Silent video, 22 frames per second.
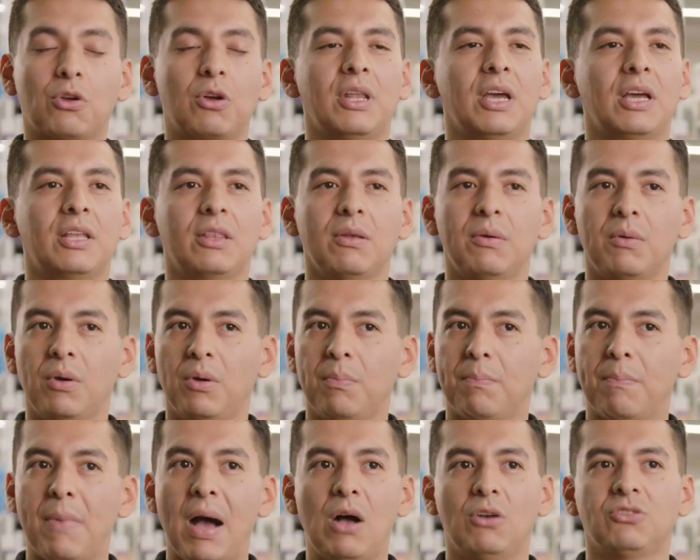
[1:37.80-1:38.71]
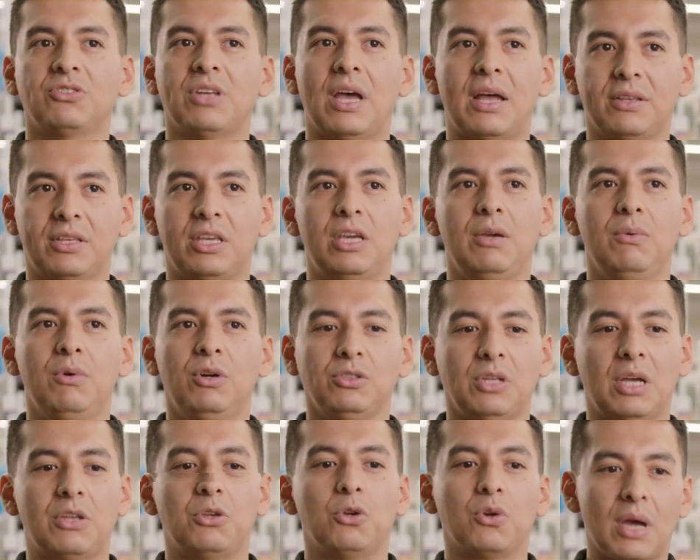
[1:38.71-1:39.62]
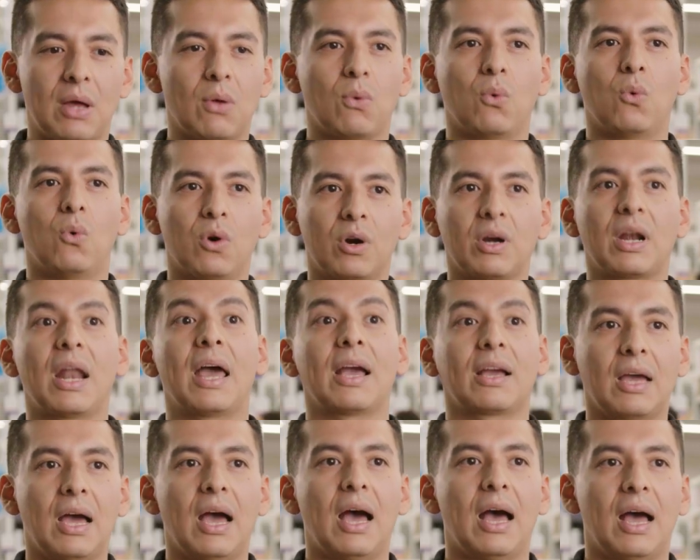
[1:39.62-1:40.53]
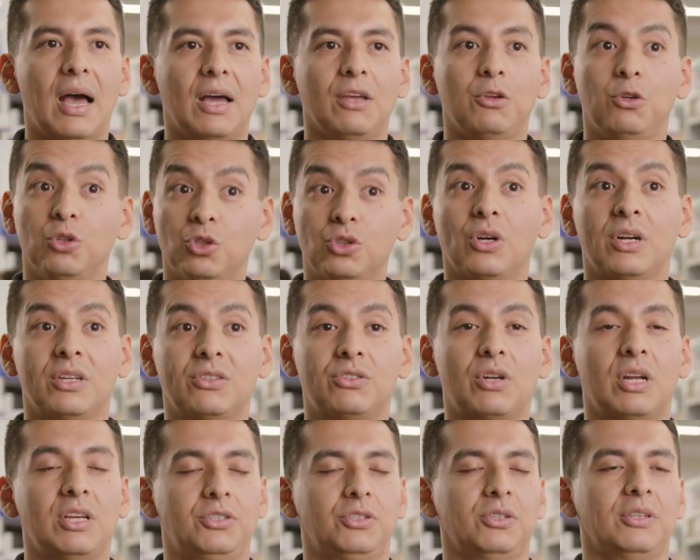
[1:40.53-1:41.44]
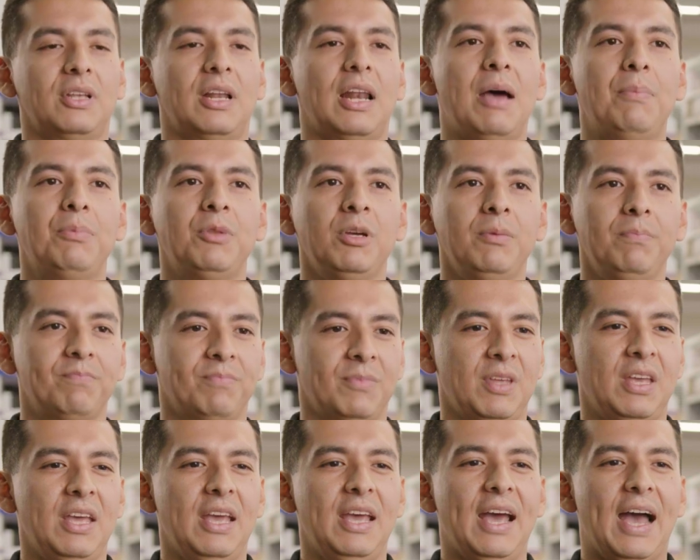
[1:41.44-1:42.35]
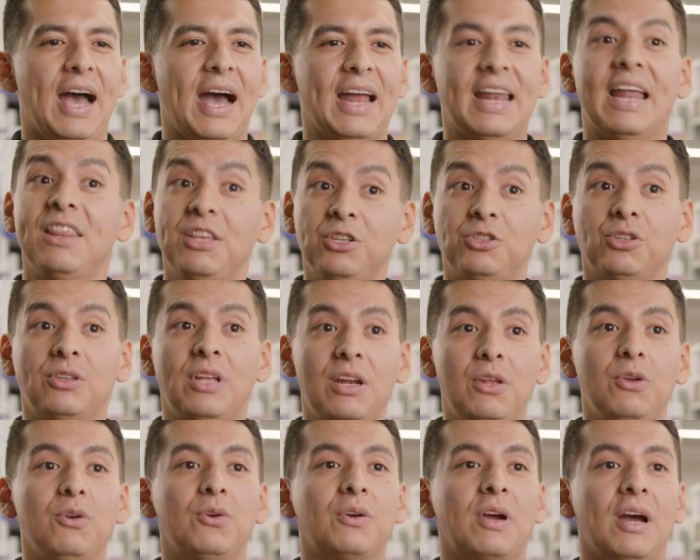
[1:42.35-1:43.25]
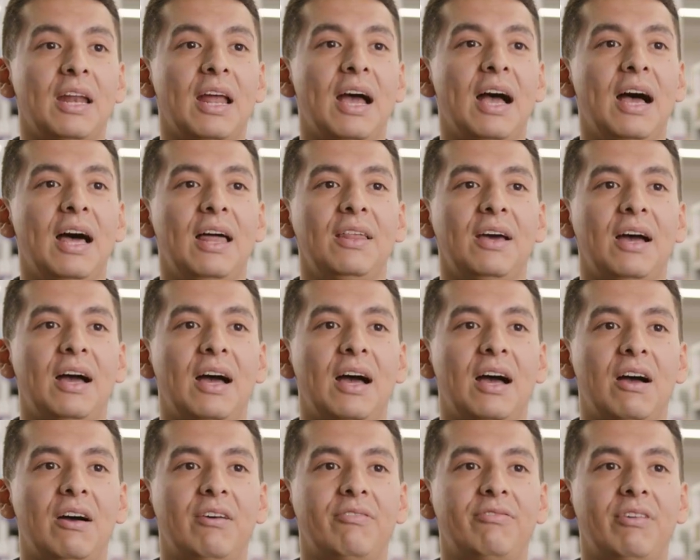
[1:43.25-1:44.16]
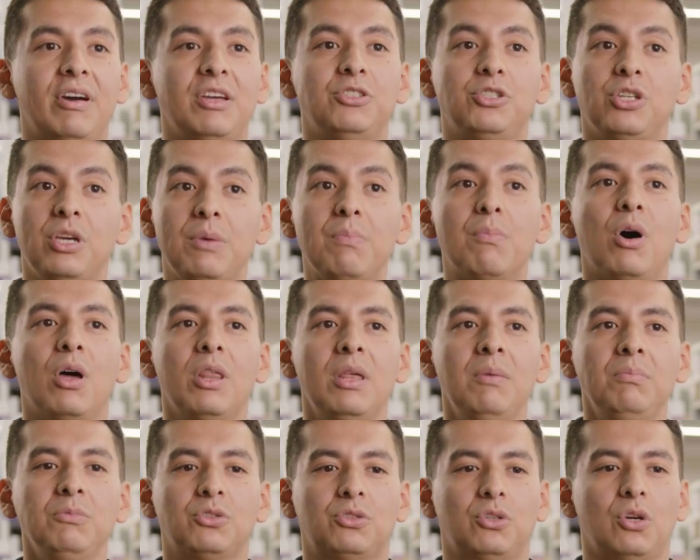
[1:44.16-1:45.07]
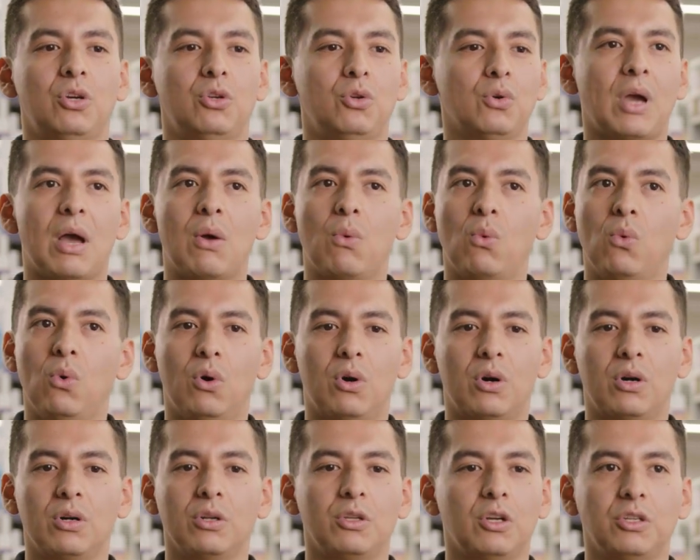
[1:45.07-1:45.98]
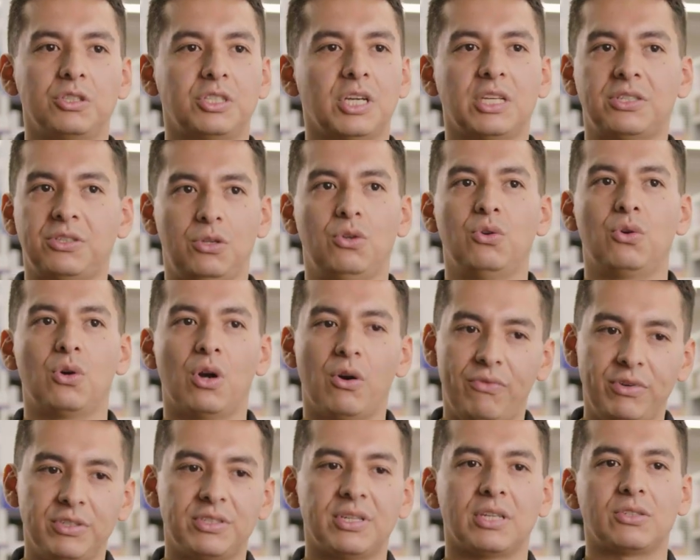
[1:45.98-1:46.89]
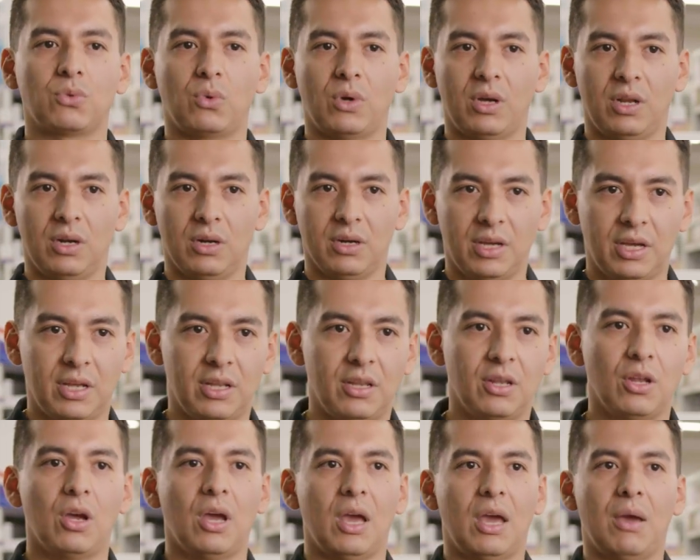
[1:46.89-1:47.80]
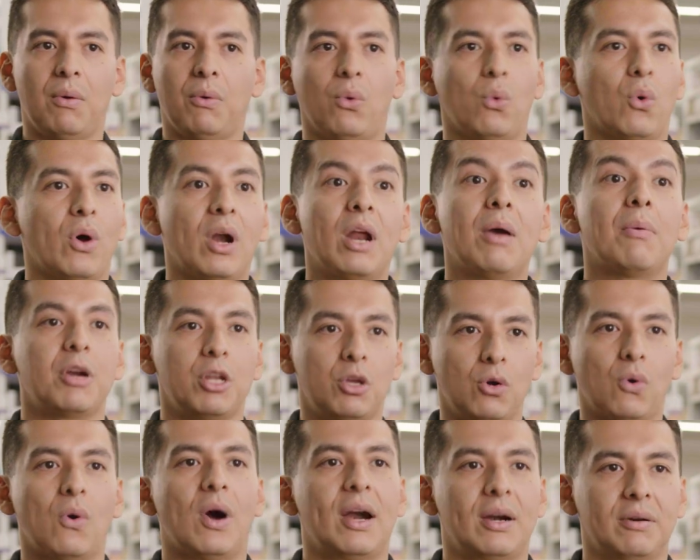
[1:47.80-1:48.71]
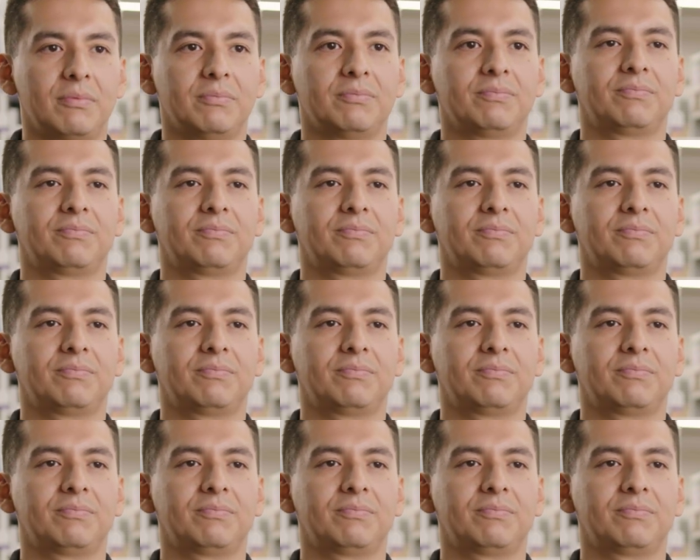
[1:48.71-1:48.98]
connect mouse and keyboards and you can work like a usual traditional laptop. And additionally, you can add a 5G modem, so you can work not just in your office, as well in uh, wherever you are.